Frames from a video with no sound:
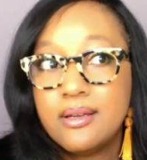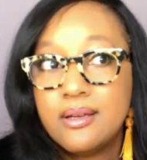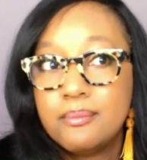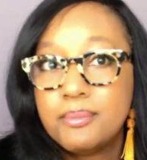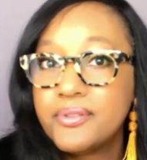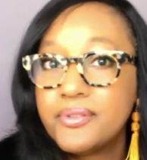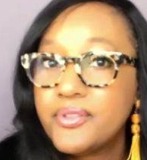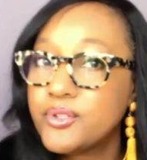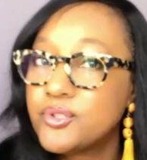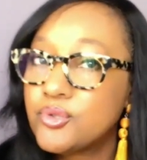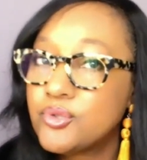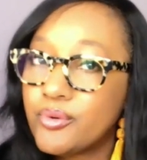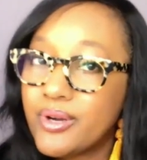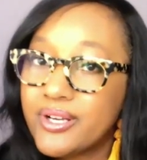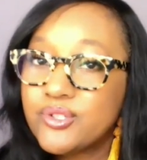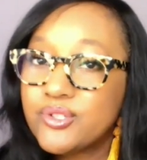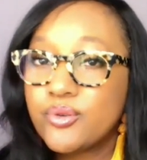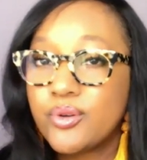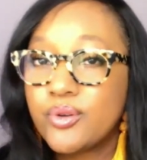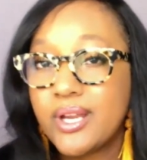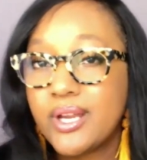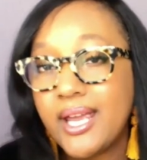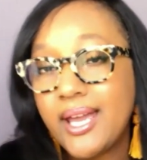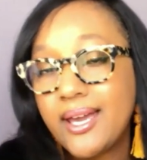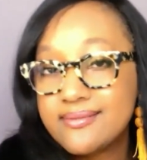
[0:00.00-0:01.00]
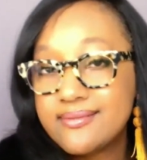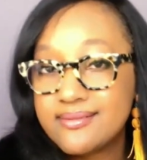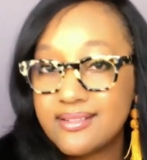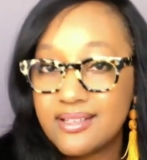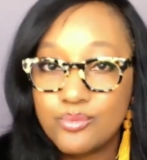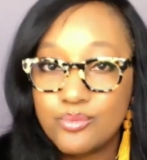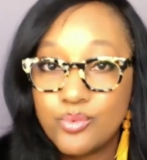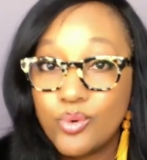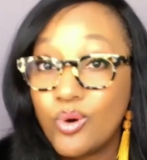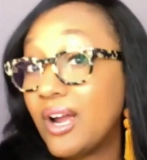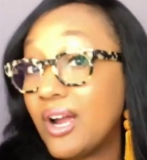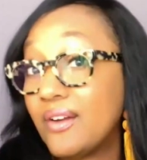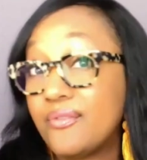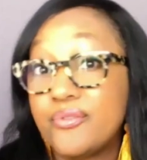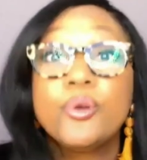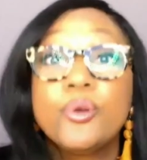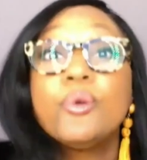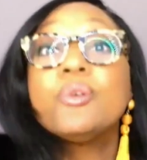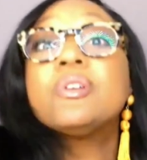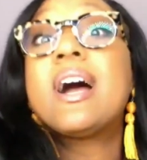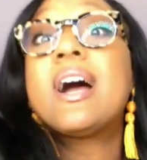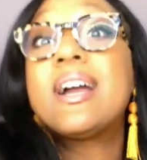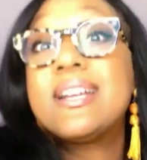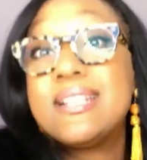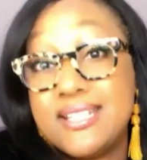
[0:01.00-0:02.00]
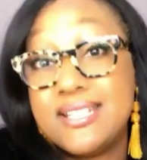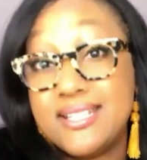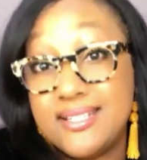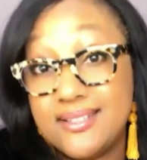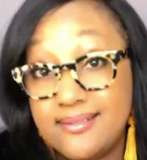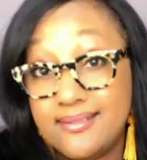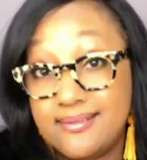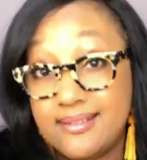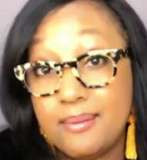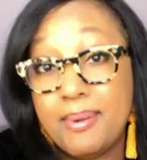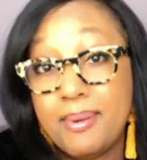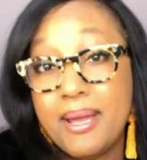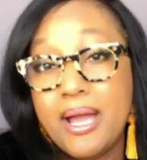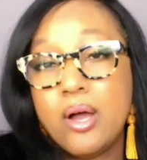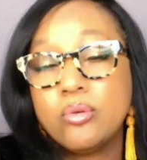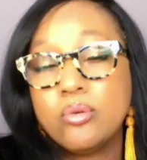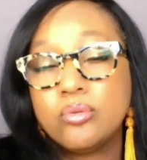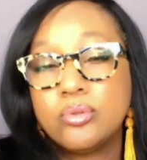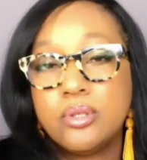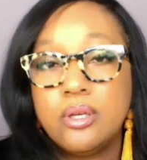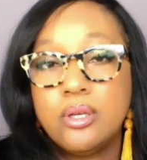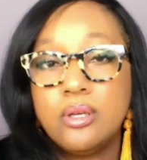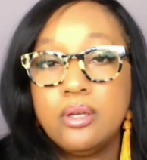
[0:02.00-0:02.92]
But the director and casting will have their ideas about